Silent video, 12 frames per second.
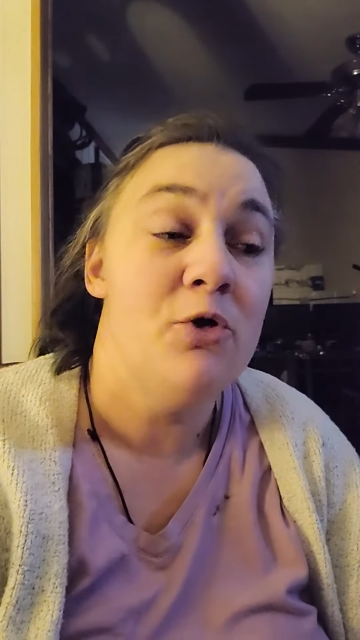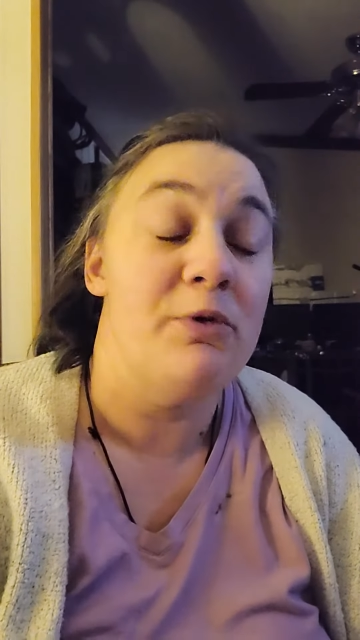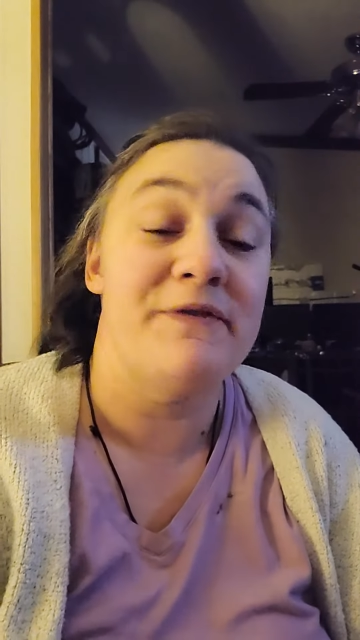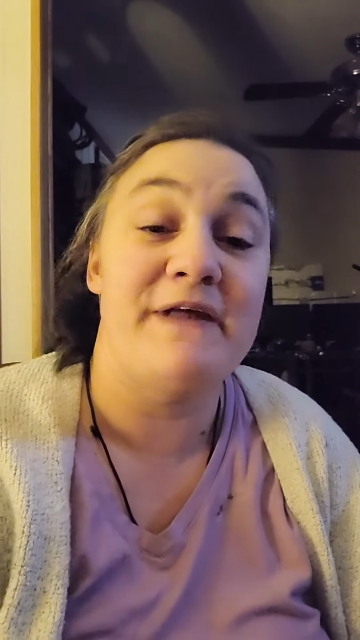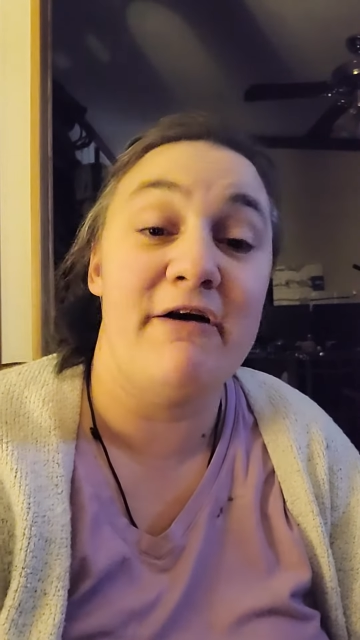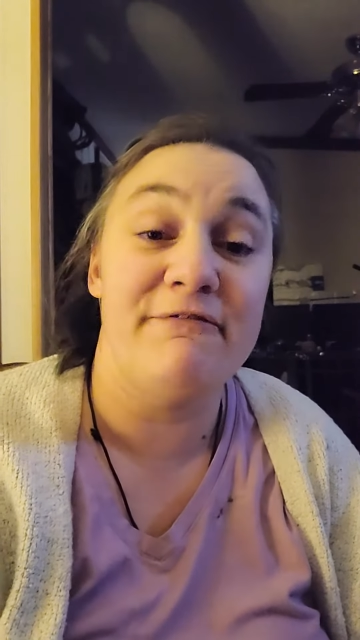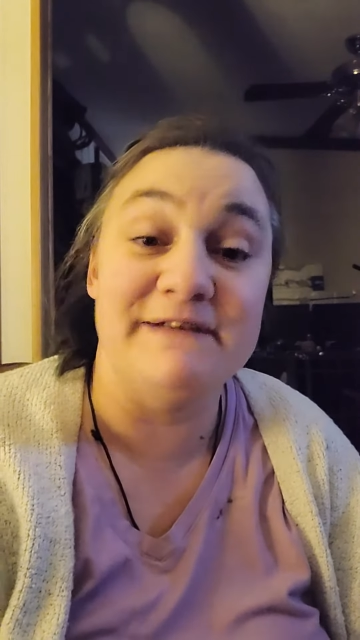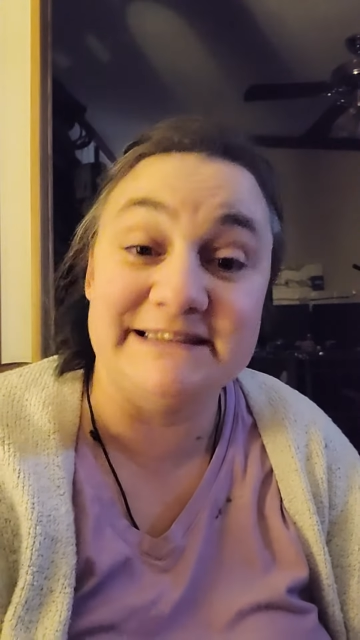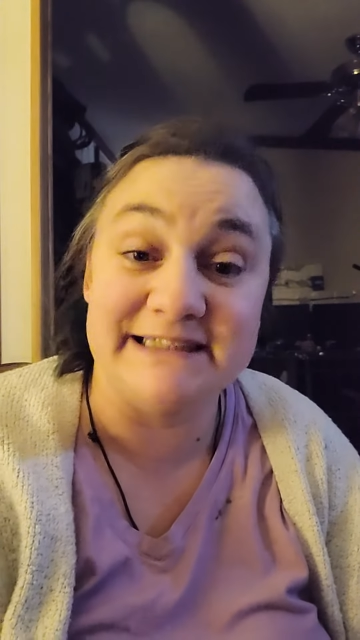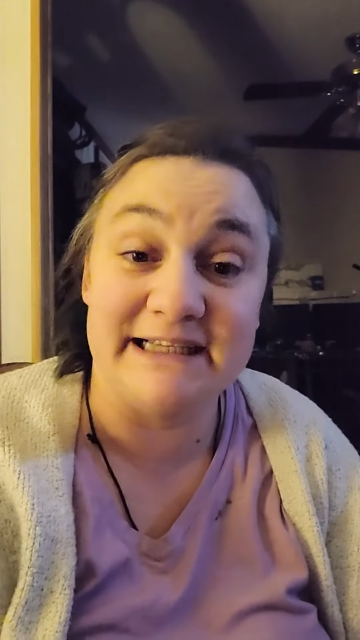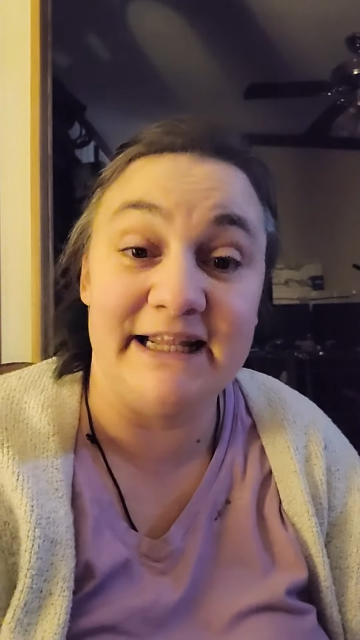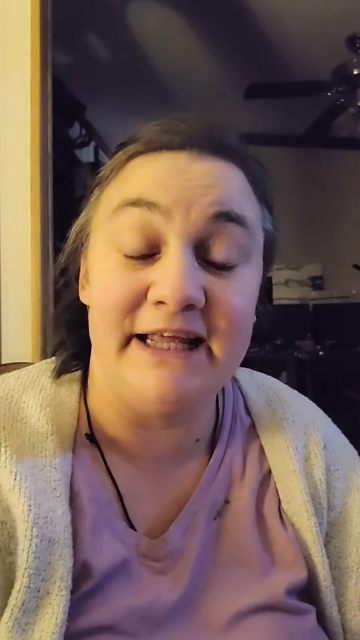without
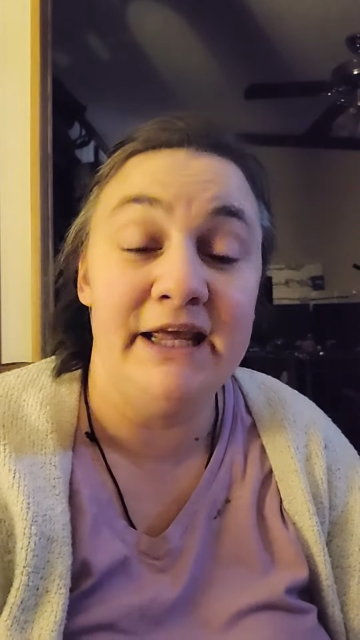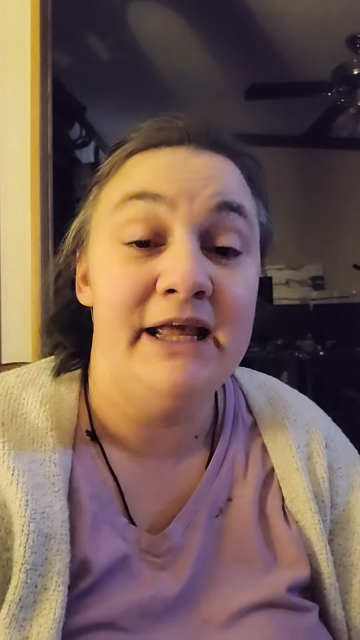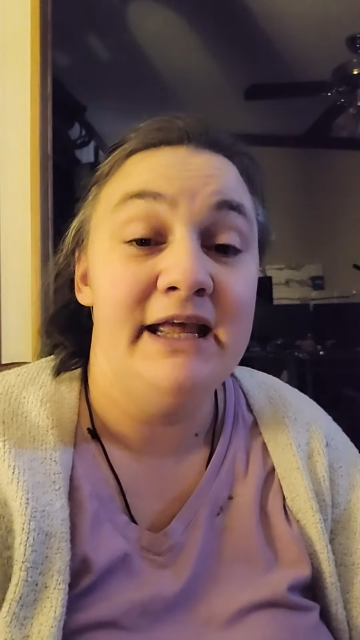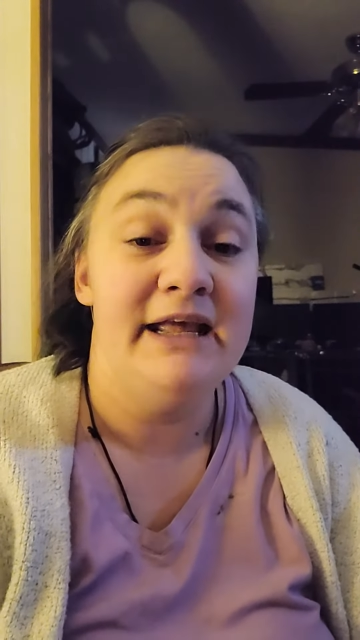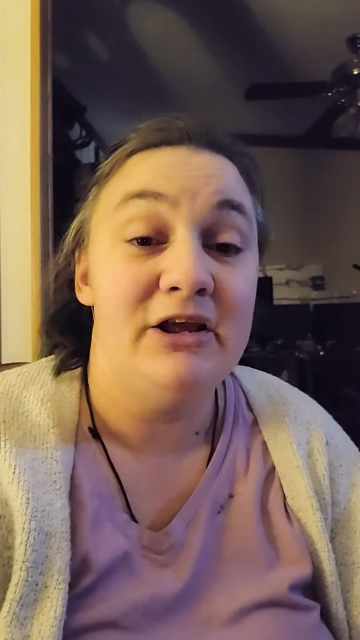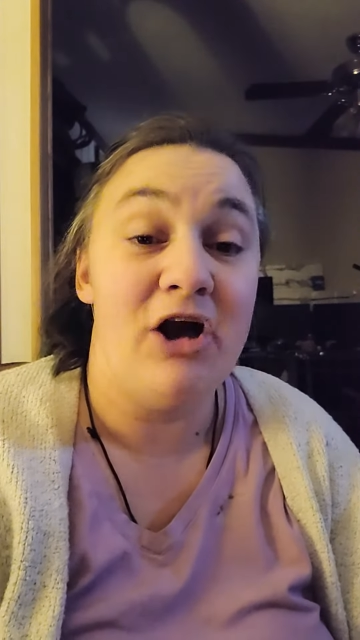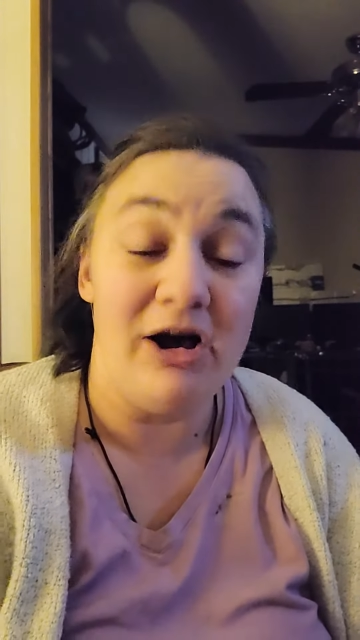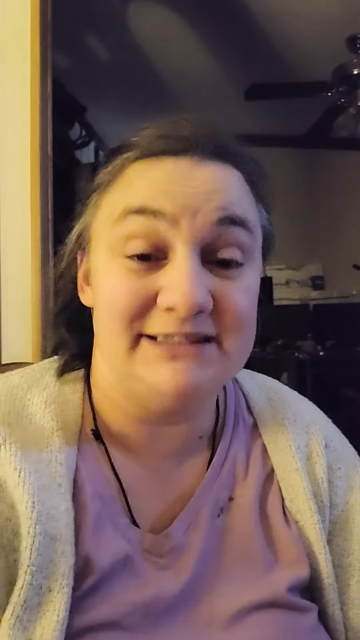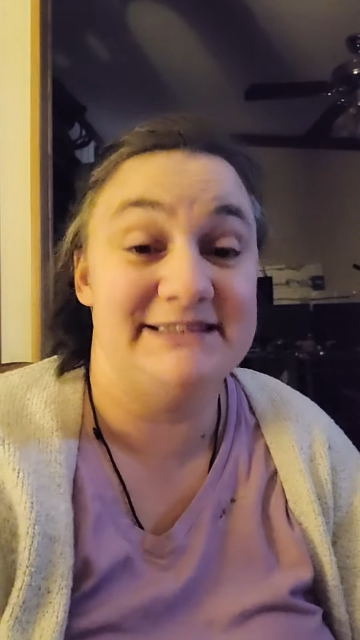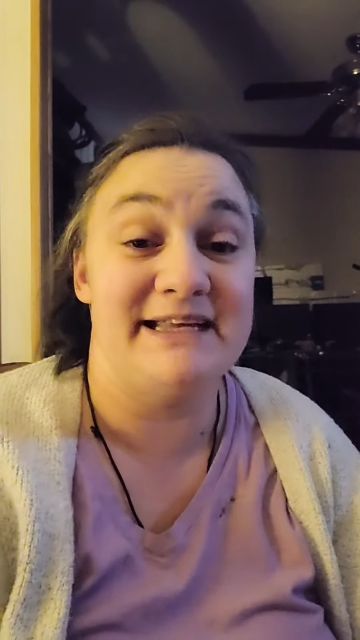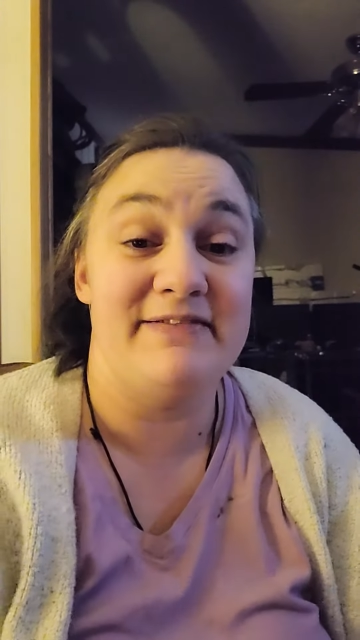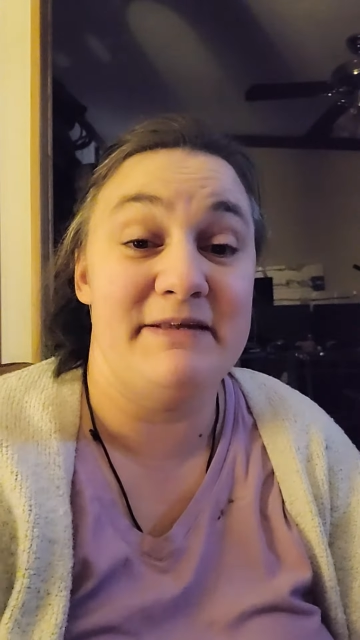physically
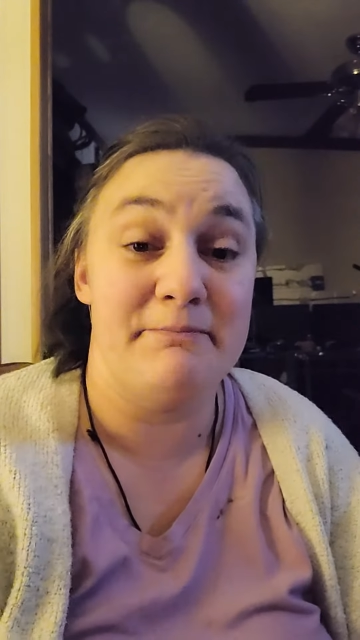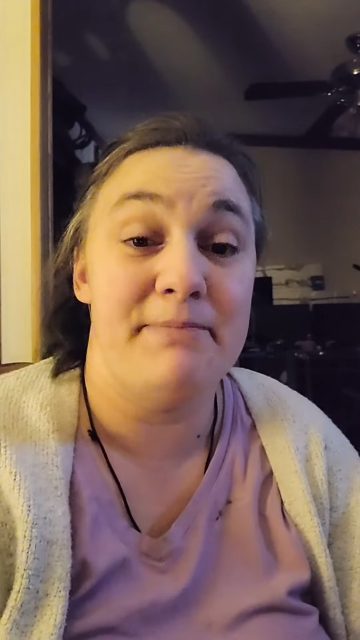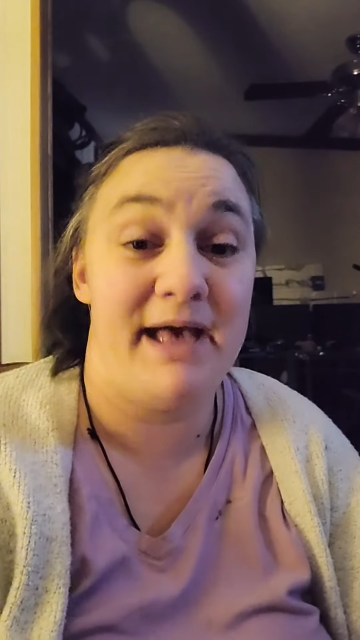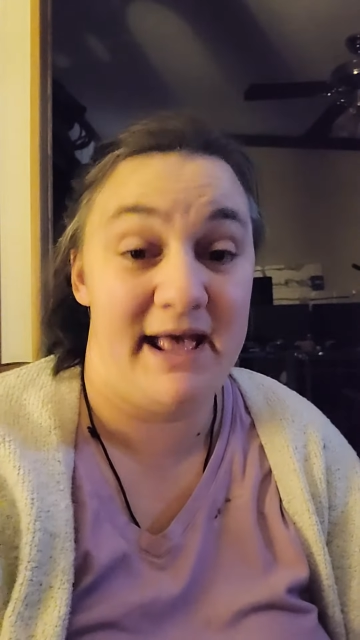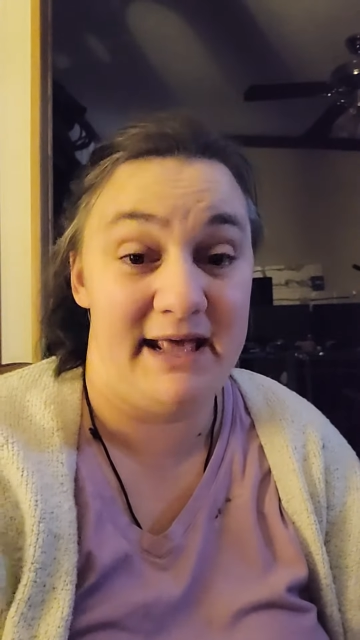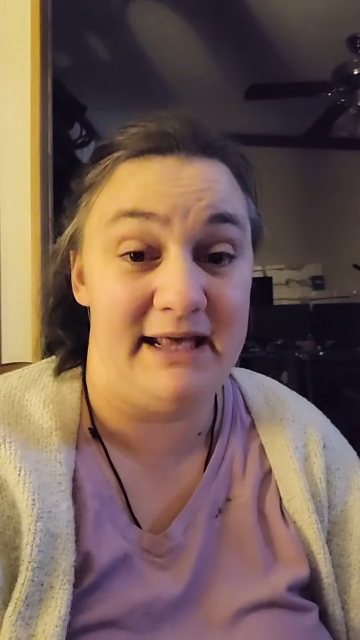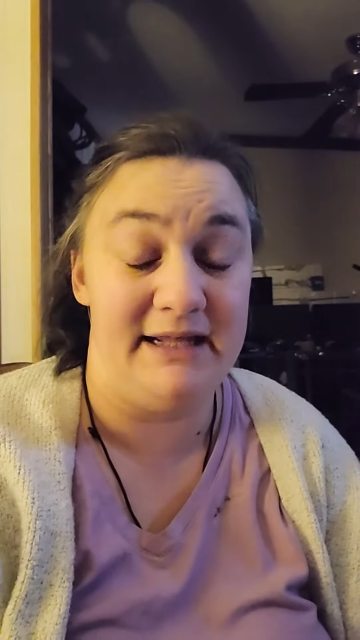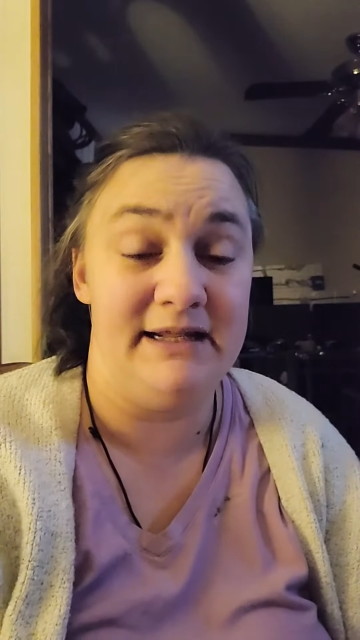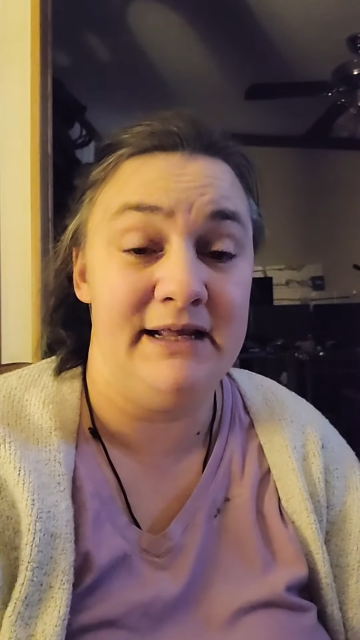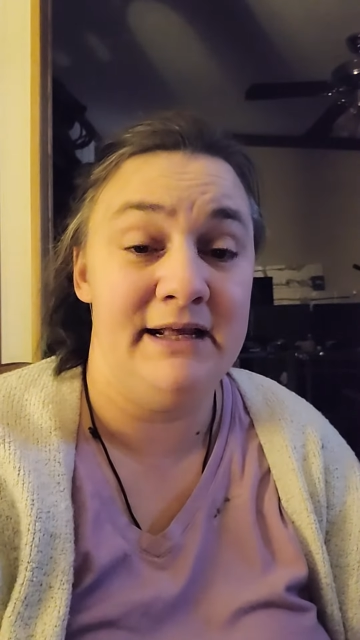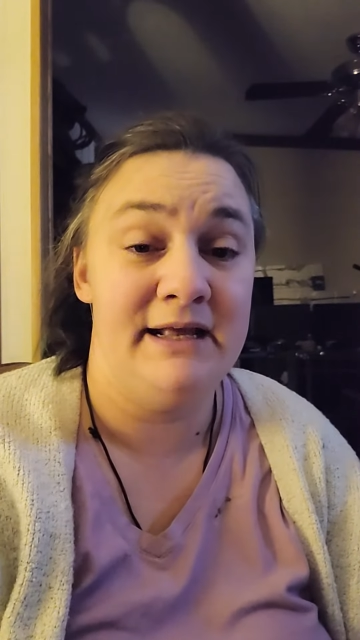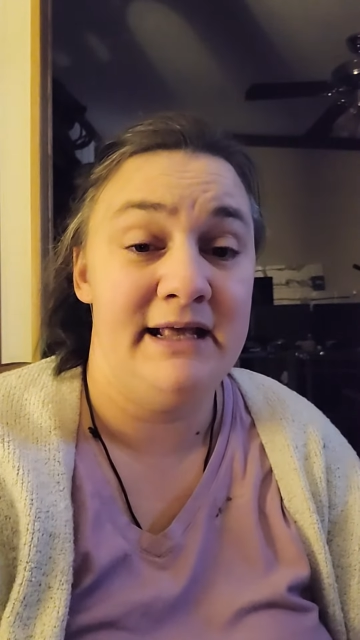causing them pain